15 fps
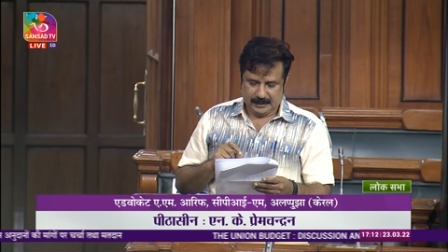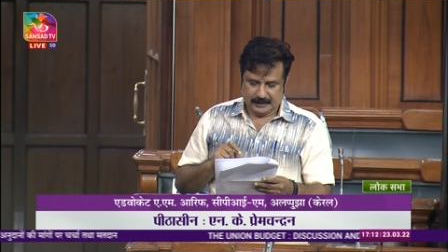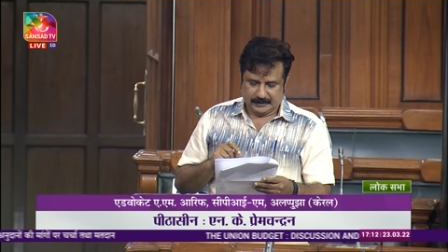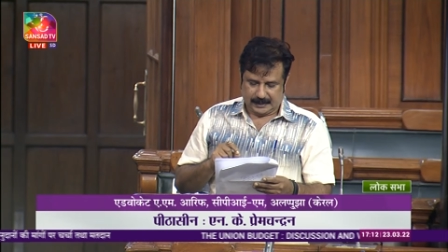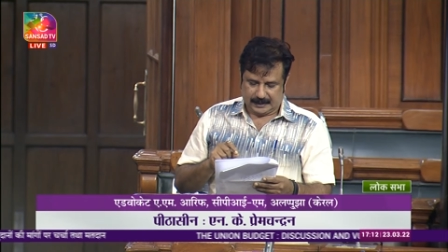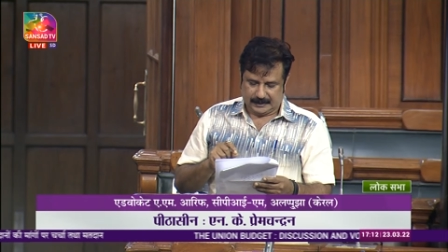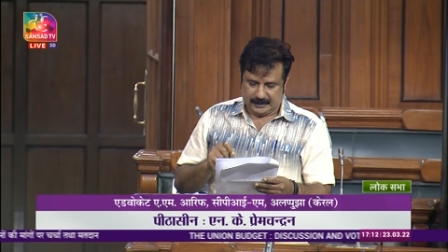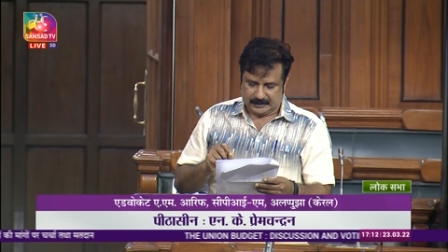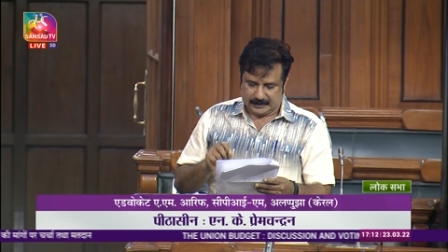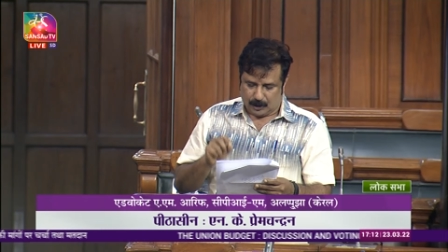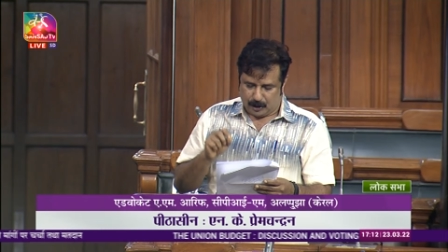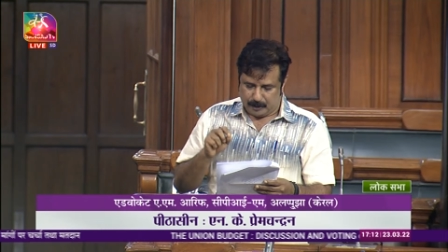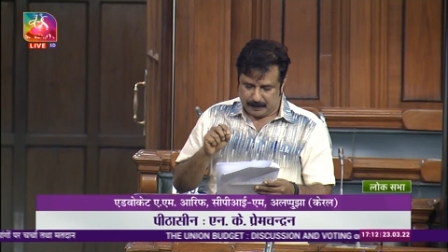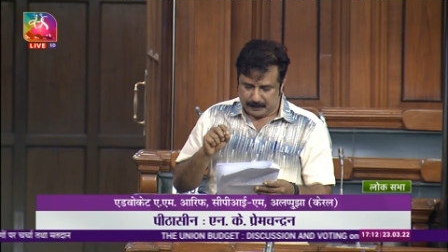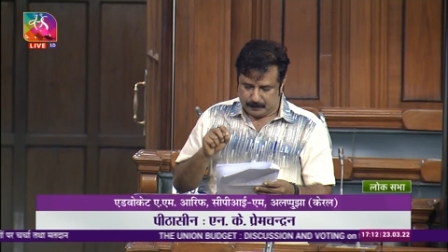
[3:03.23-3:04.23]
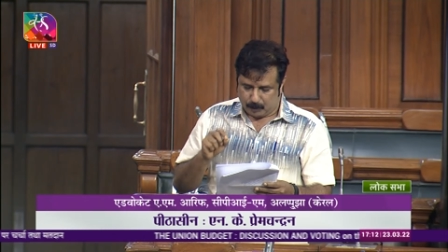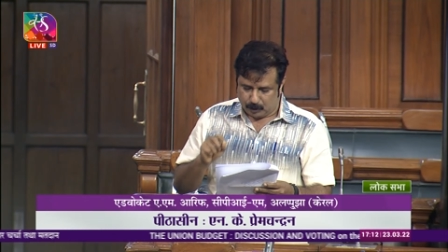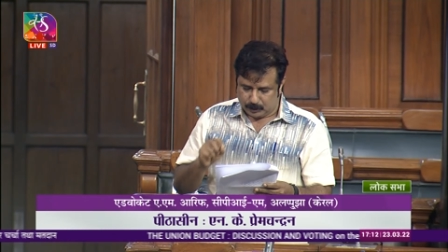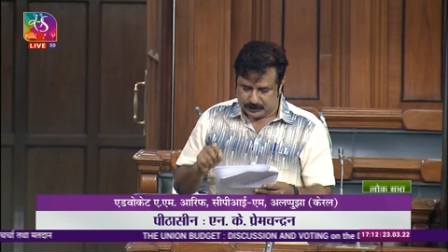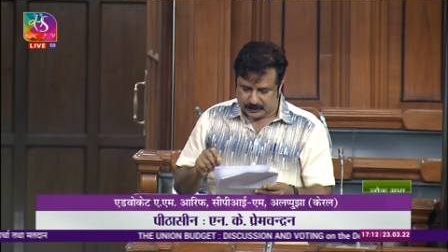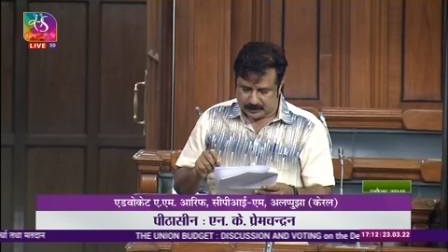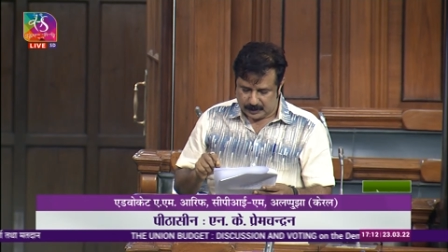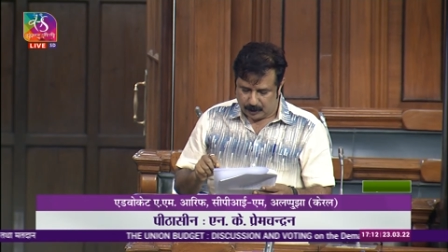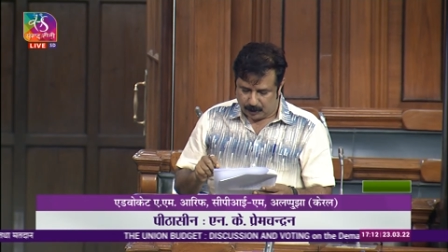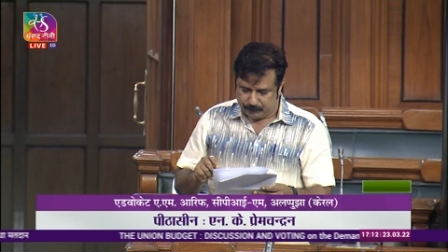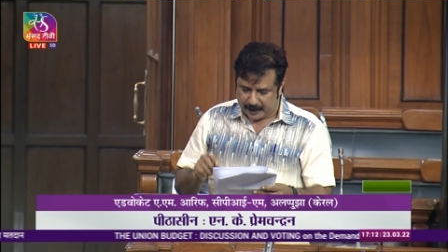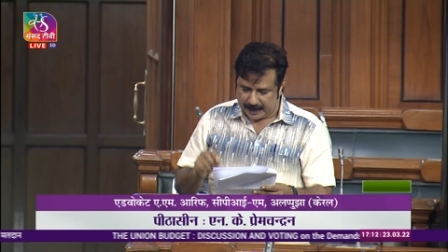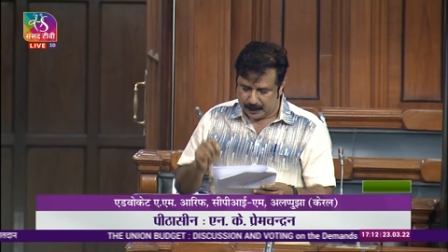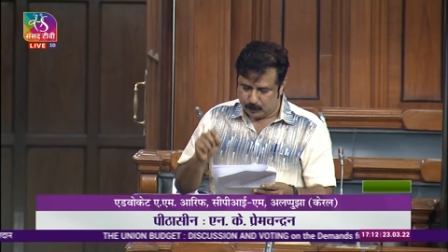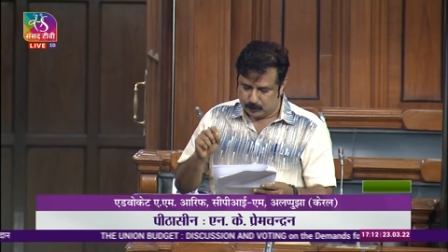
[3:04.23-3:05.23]
Sir, this government boasts
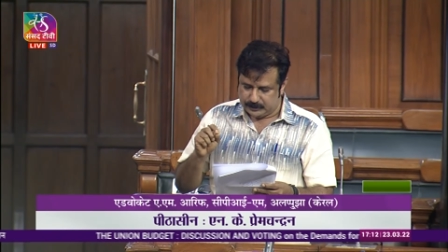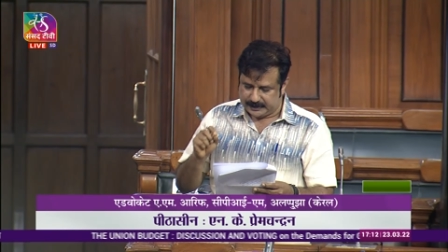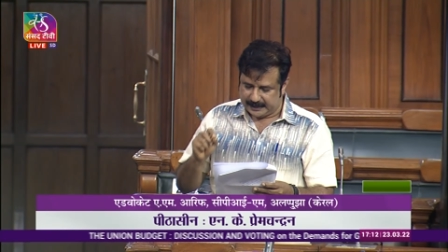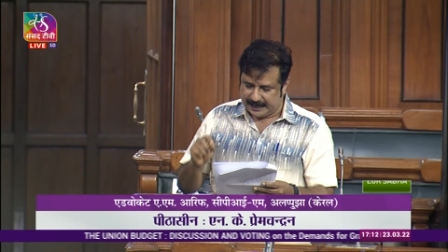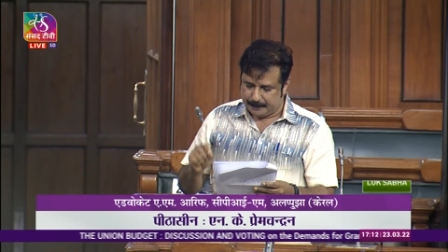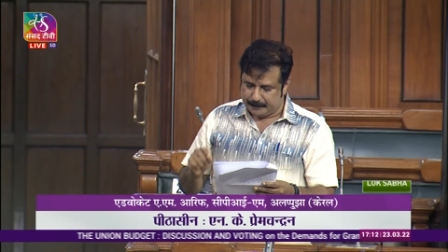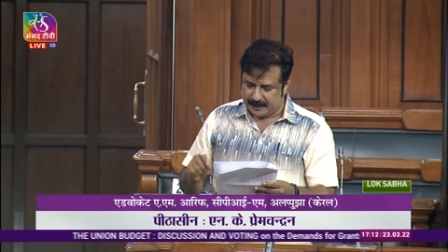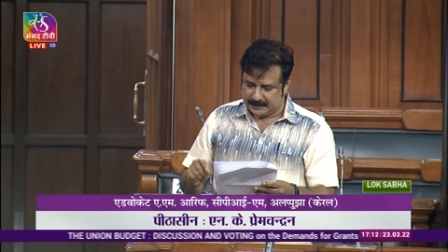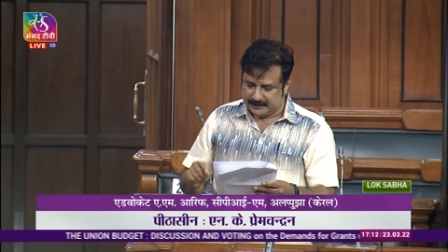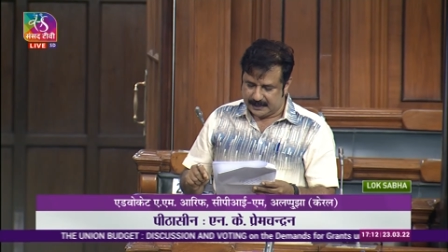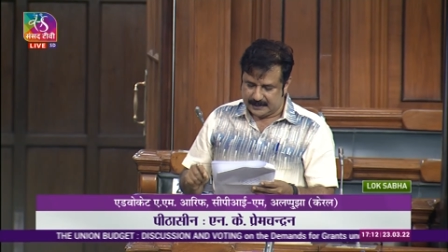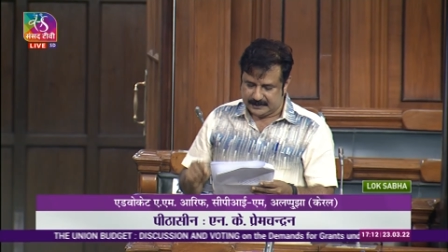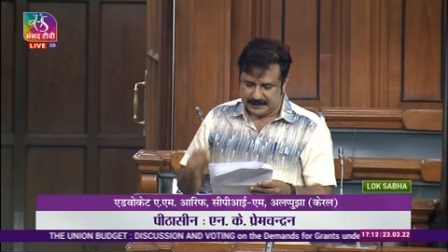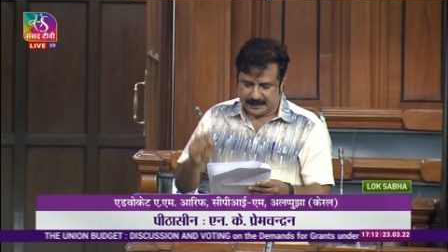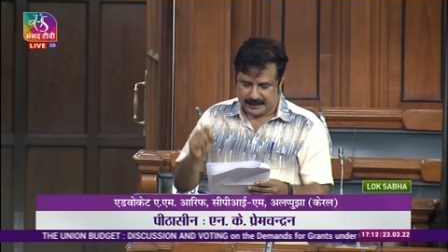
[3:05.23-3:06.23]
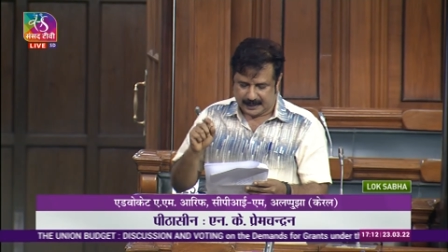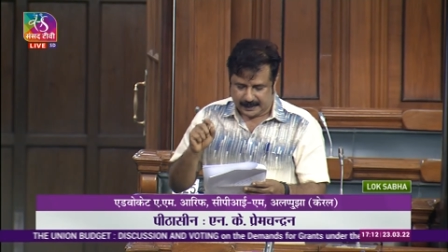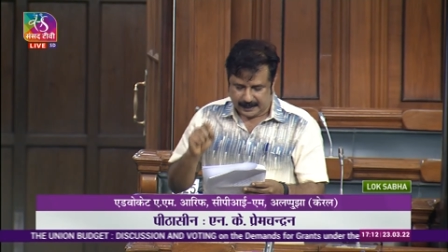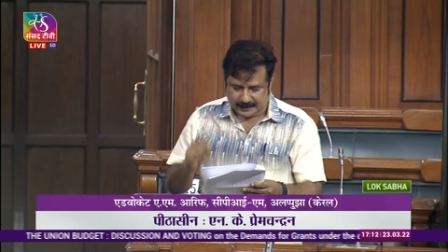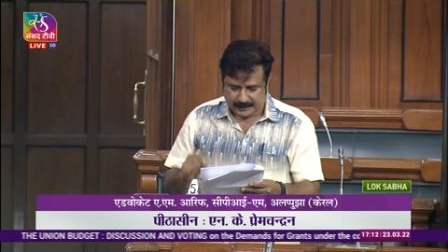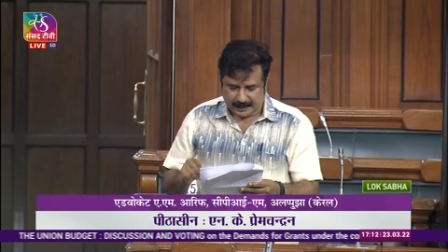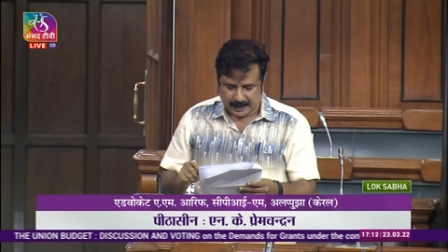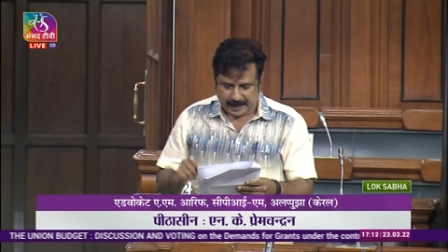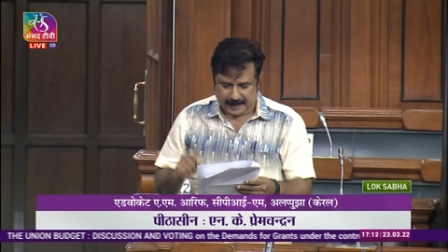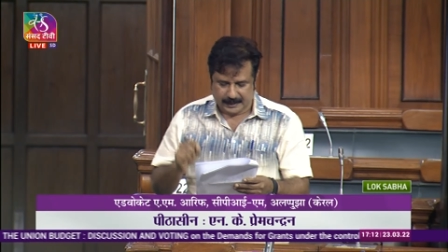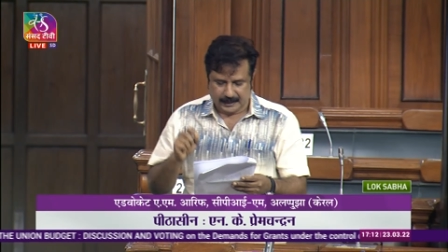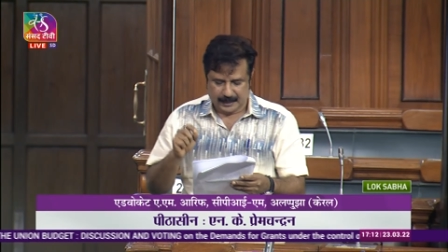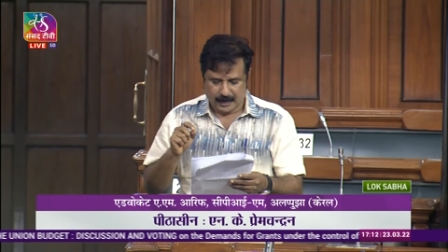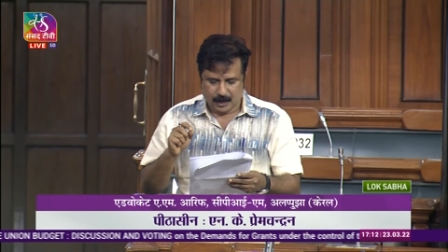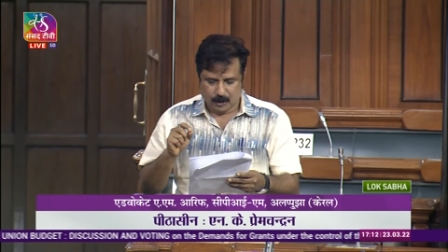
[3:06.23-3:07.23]
of announcing emergency credit
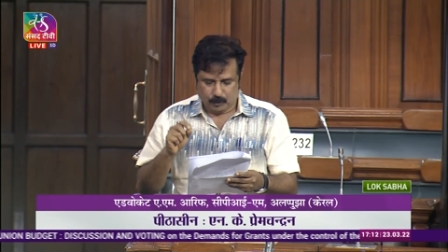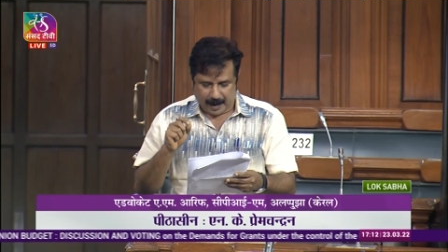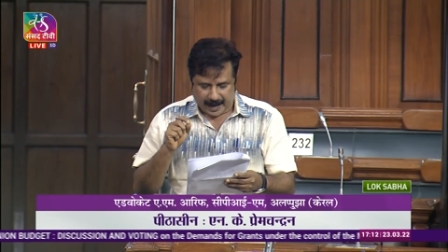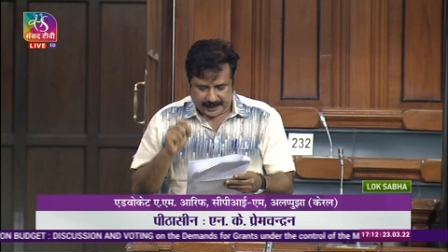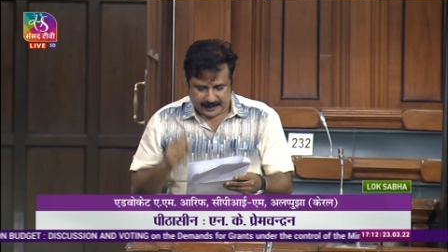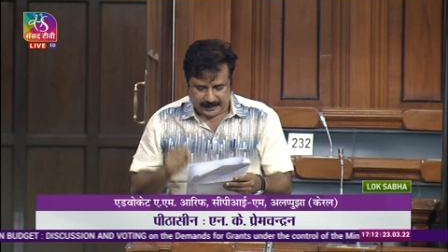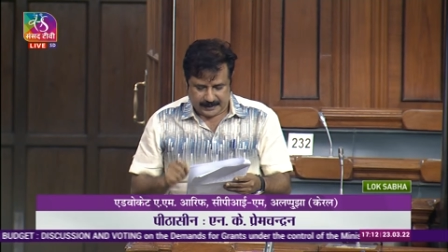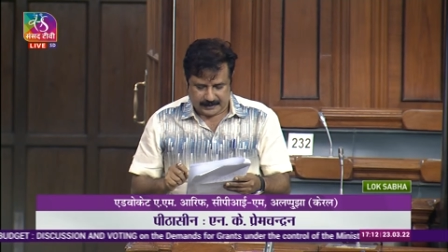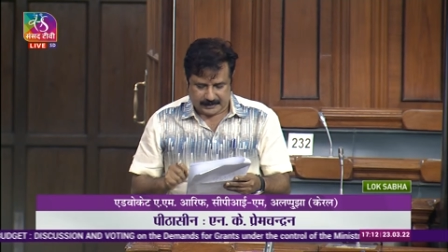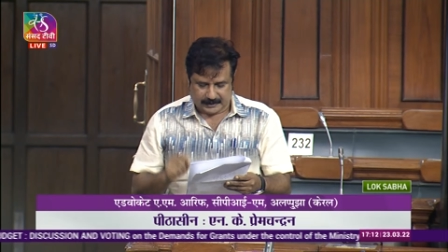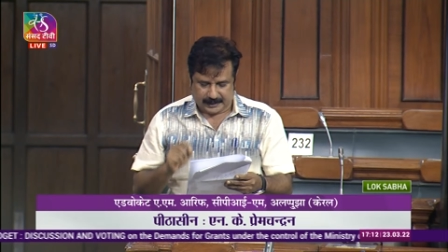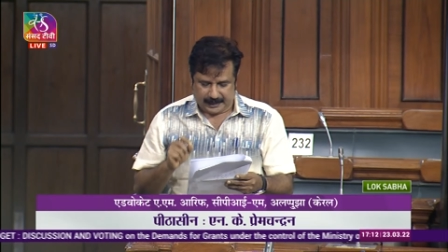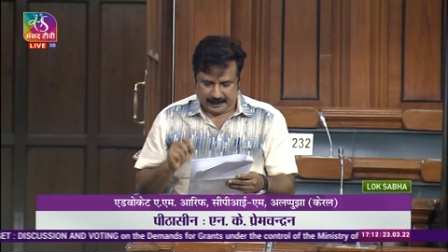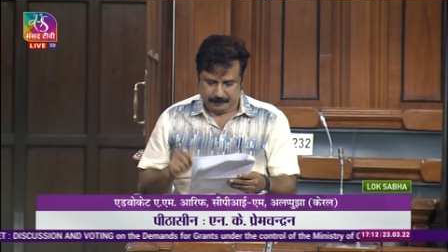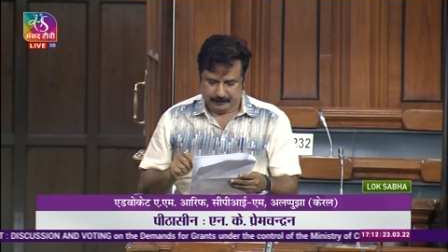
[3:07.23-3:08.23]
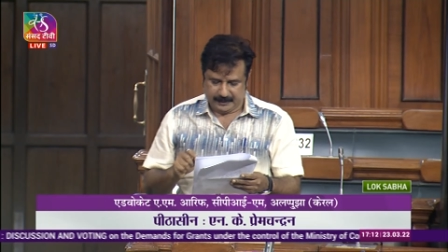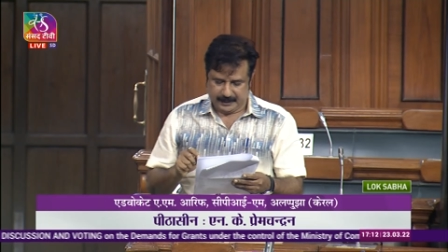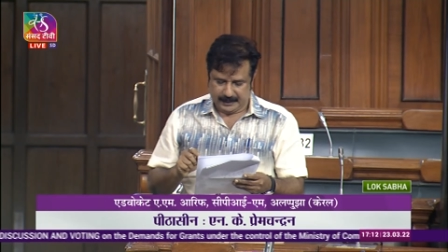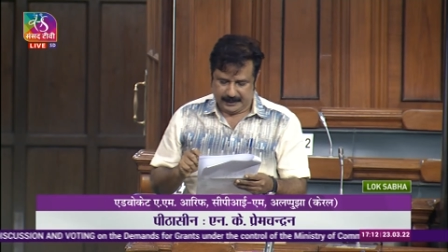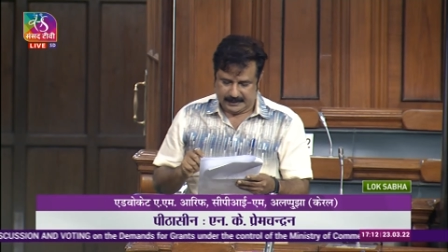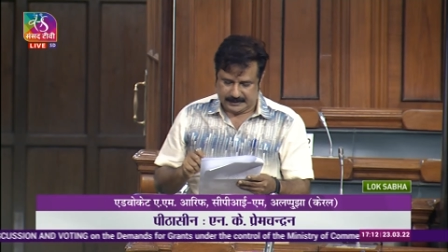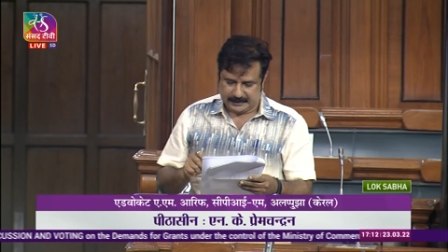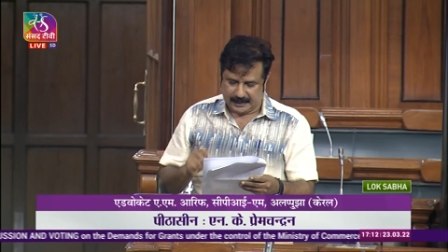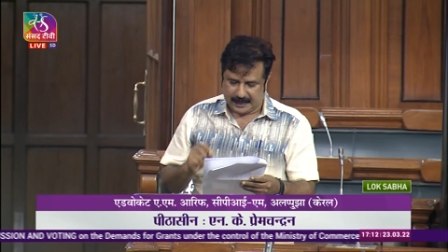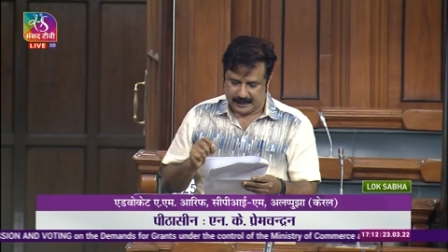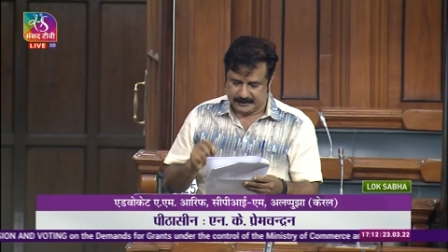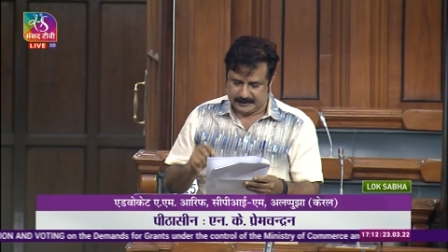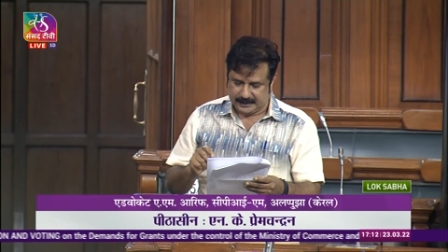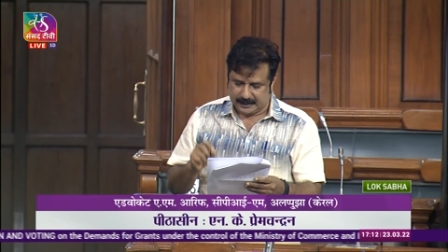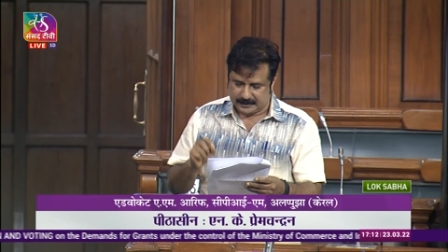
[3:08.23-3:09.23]
line guarantee scheme,
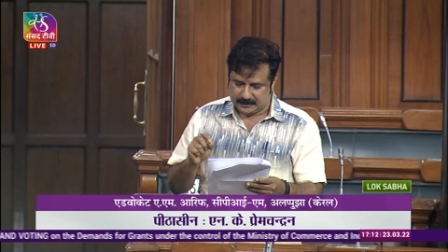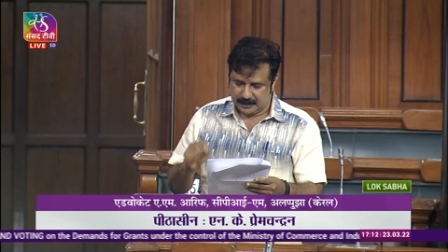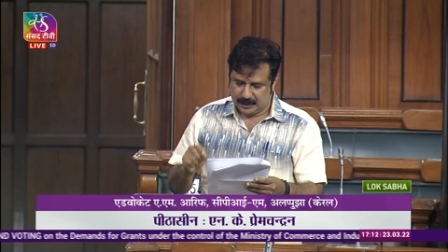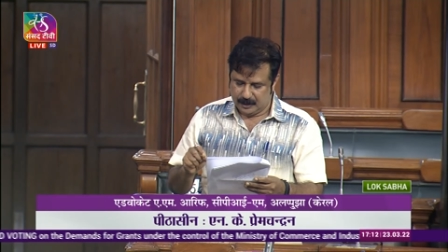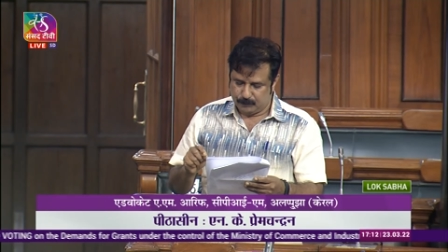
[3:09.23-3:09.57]
ECLGS,